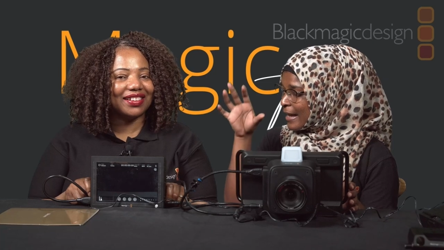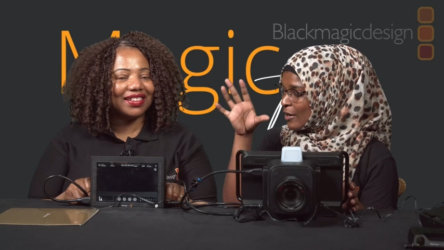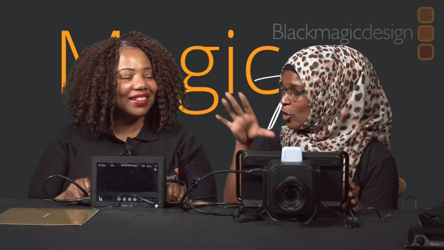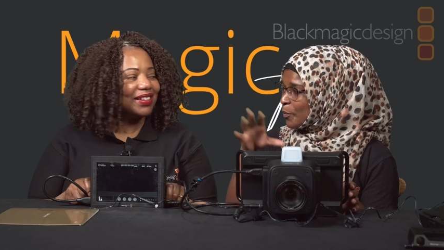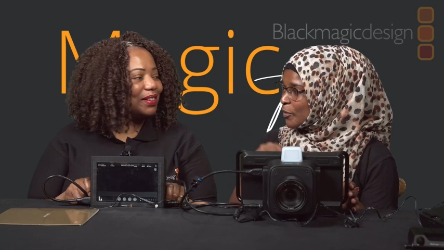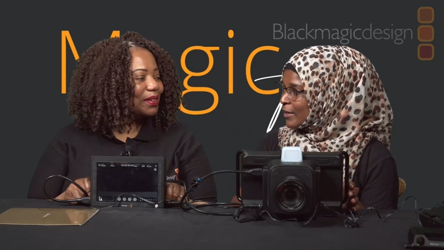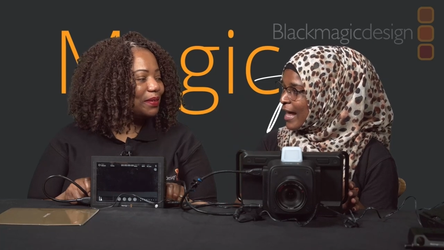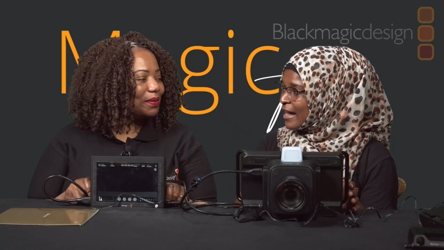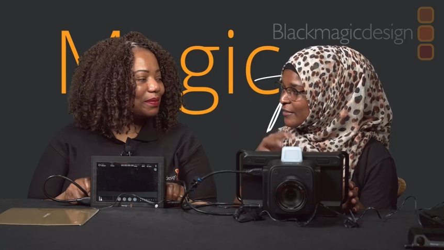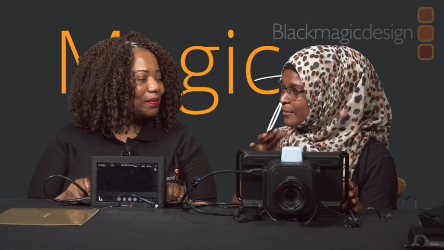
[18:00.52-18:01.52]
Speaker 1: I hope you'll
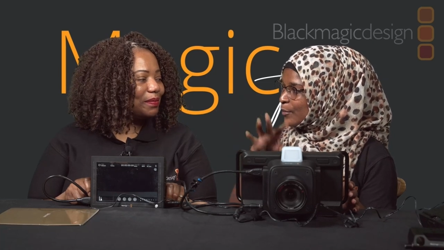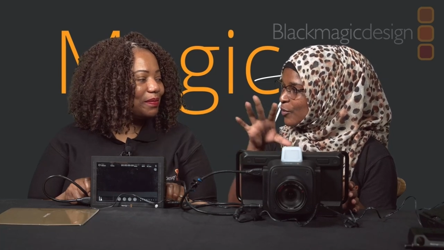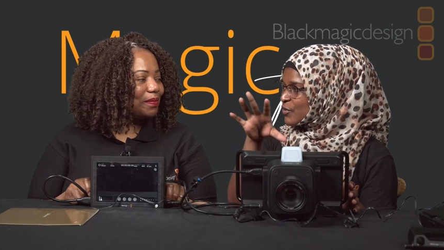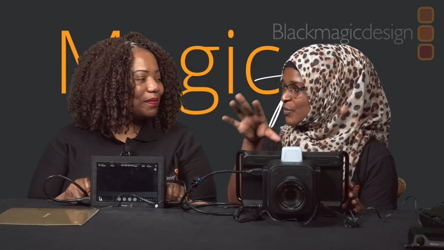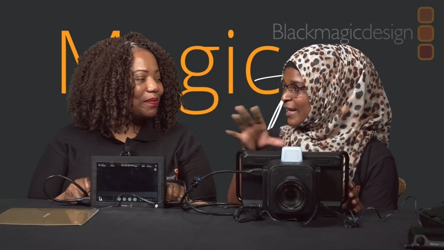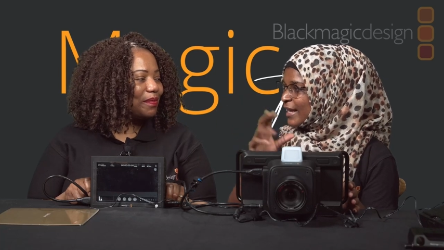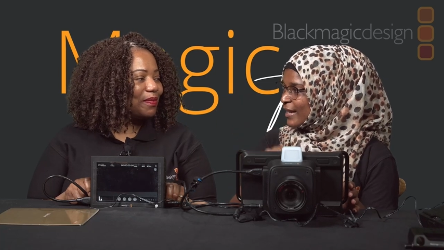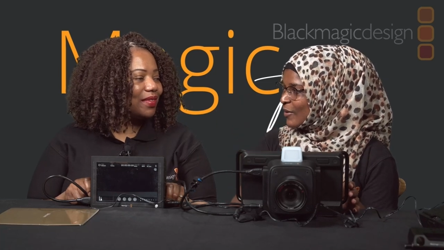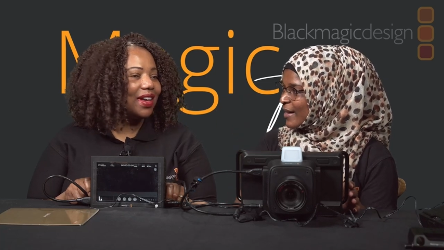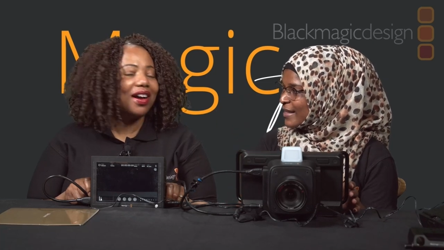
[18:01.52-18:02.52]
have more
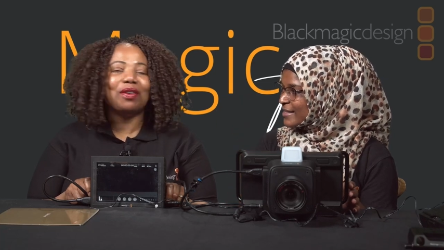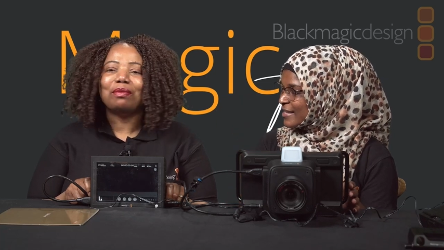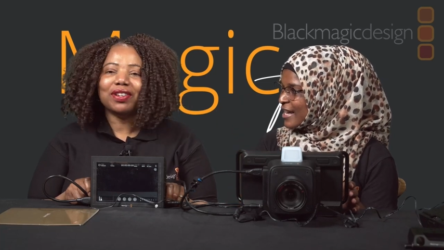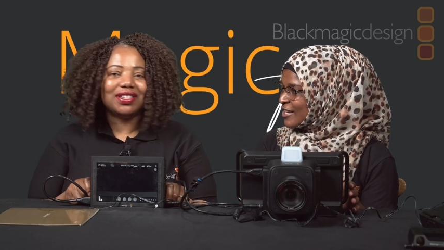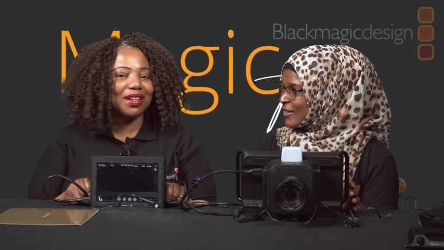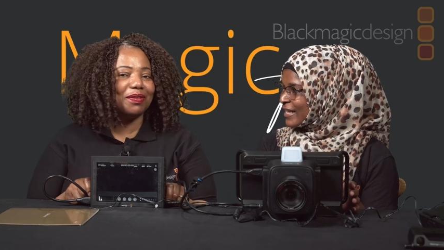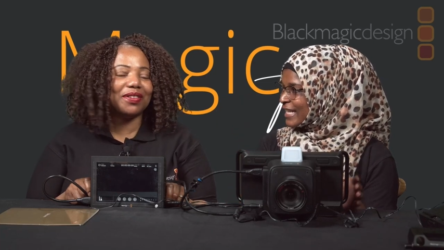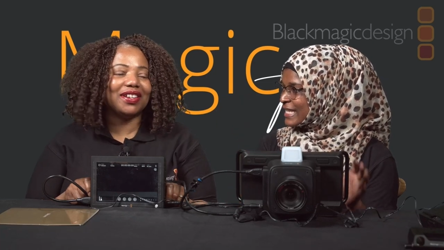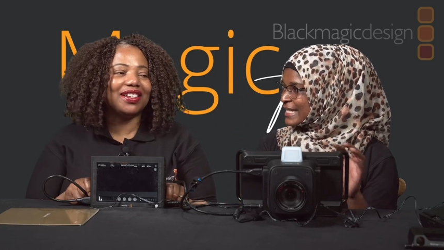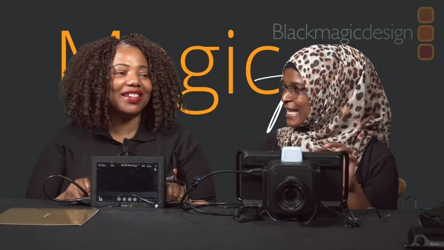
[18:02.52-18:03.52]
Swahili words. Oh, most so
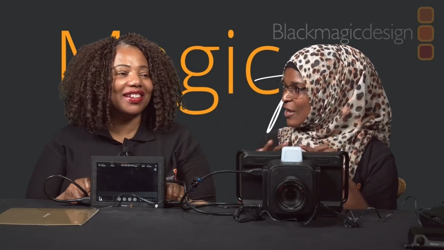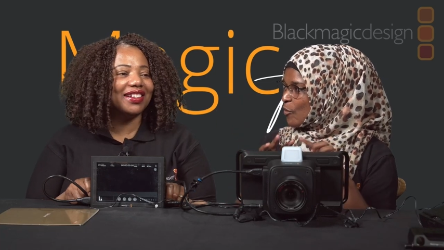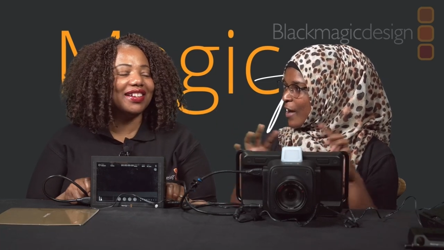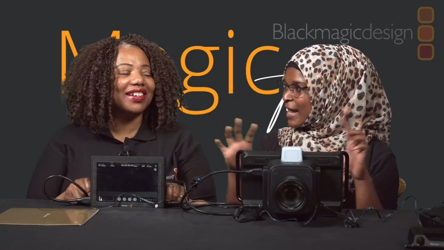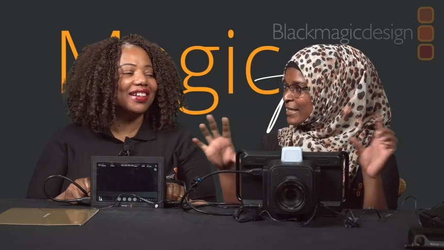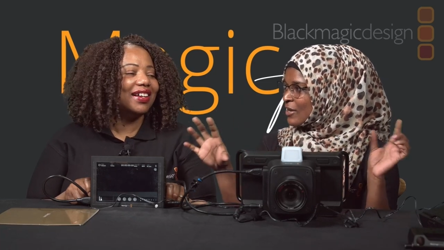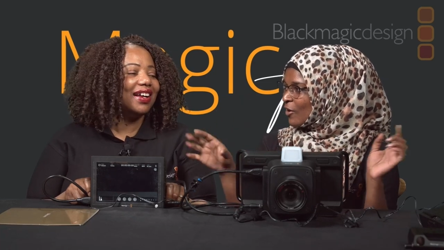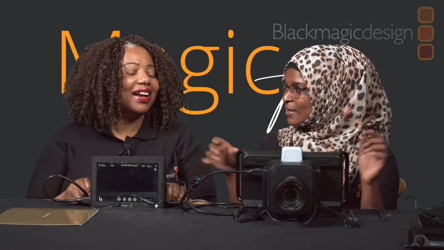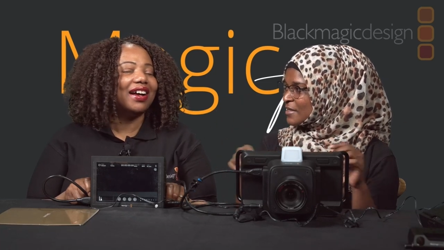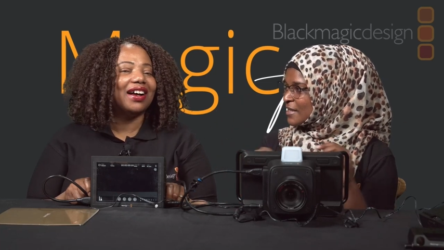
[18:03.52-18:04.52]
definitely. at least say one
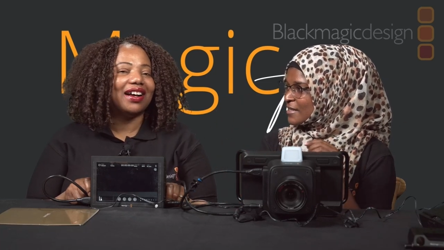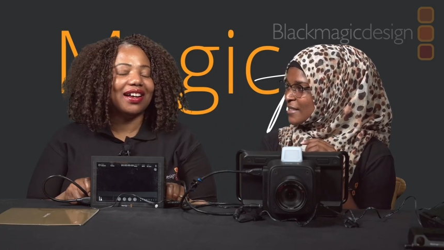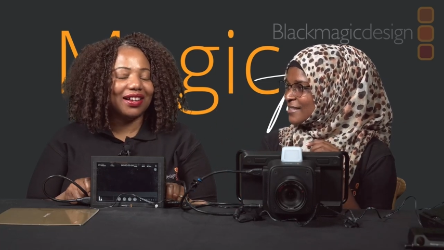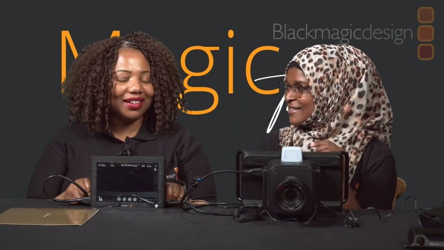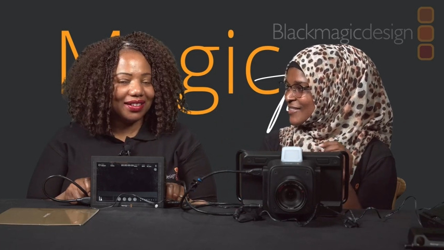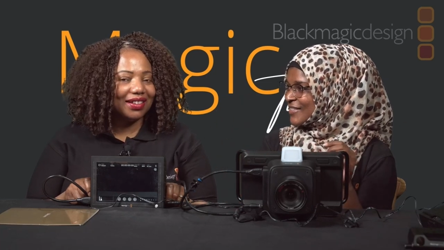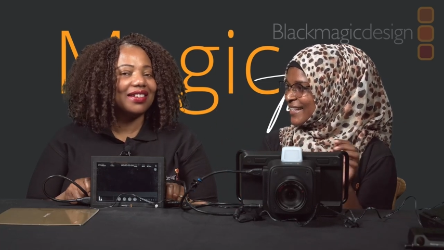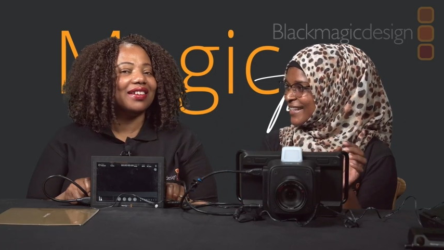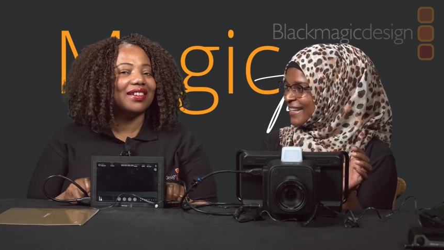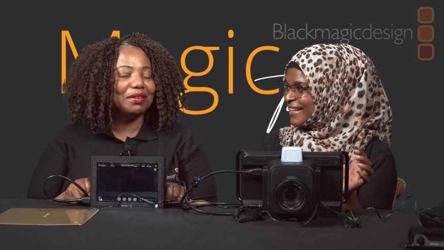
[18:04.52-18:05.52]
whole sentence in
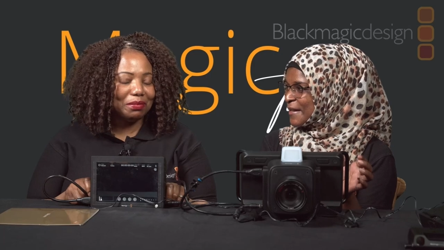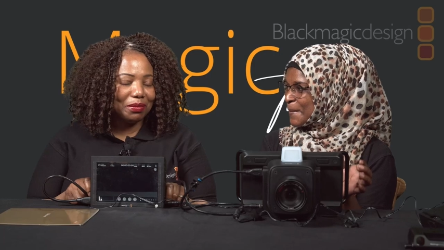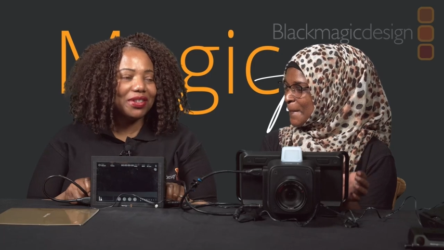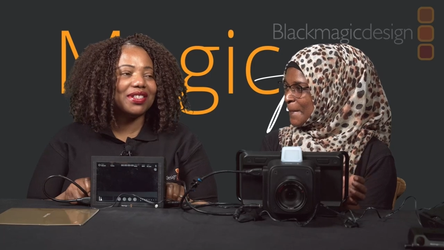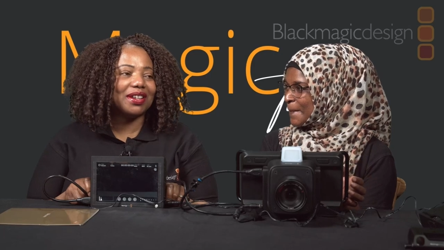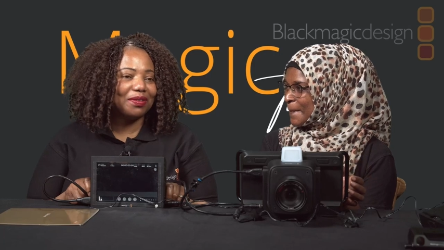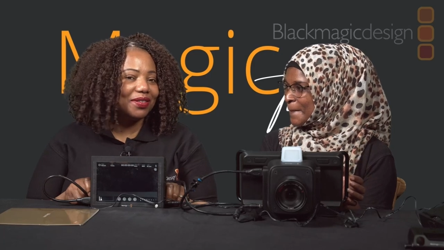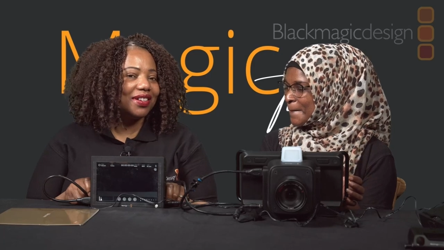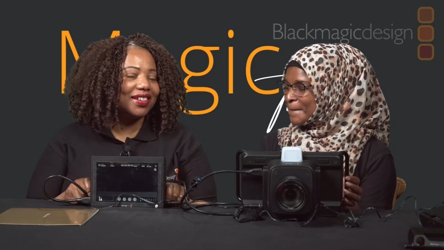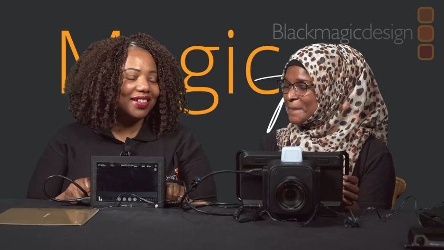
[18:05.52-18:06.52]
Swahili. Most
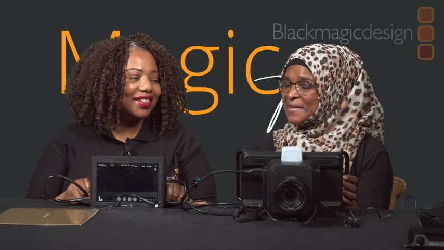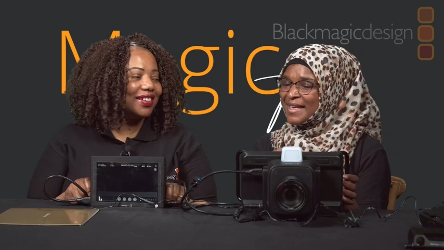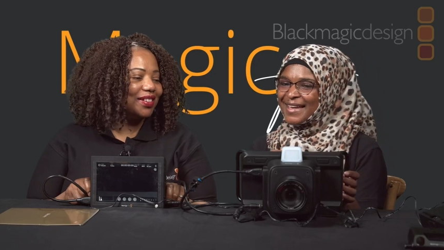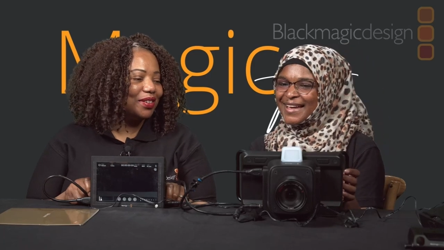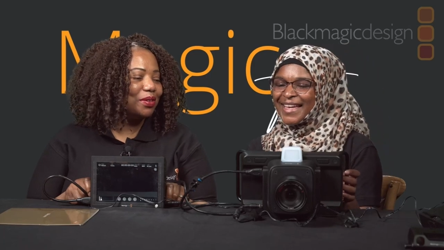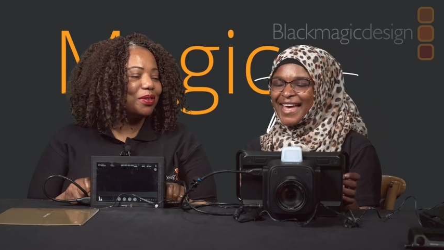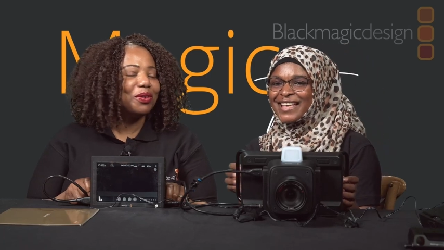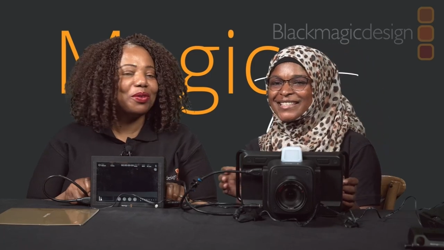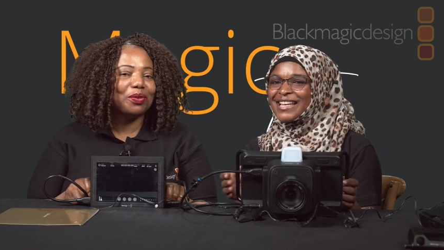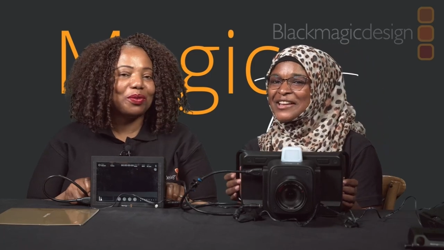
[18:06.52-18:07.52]
Speaker 2: definitely.
Speaker 1: Yeah,
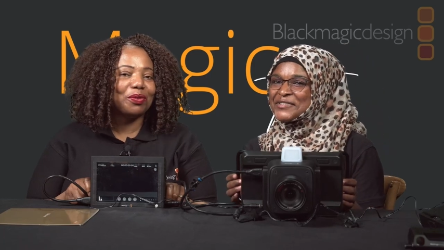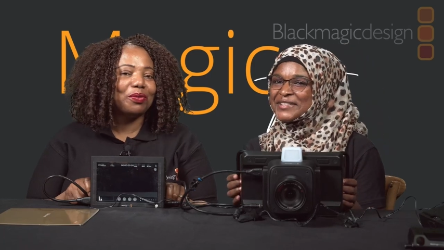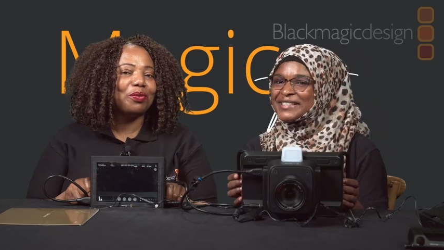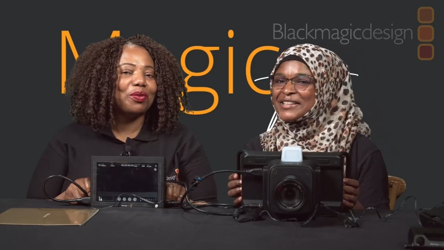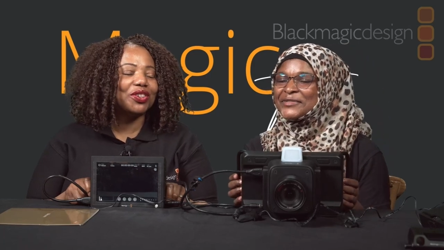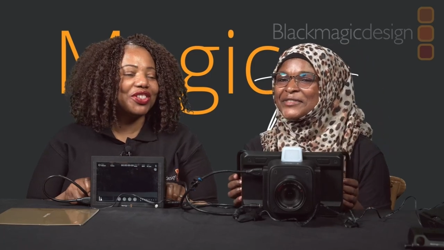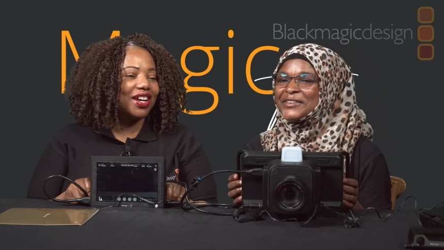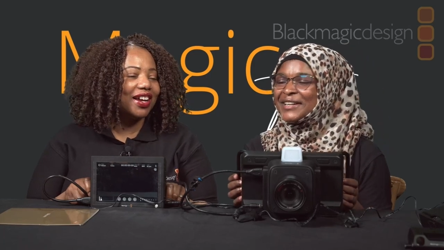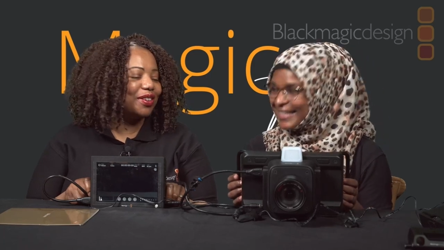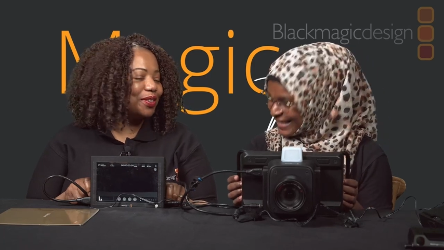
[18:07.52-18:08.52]
guys, that was it. Watch for,
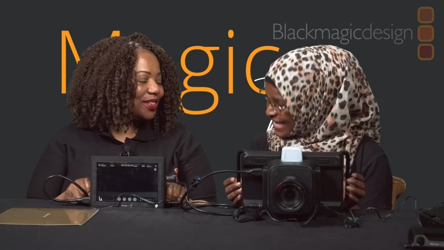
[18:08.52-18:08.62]
out.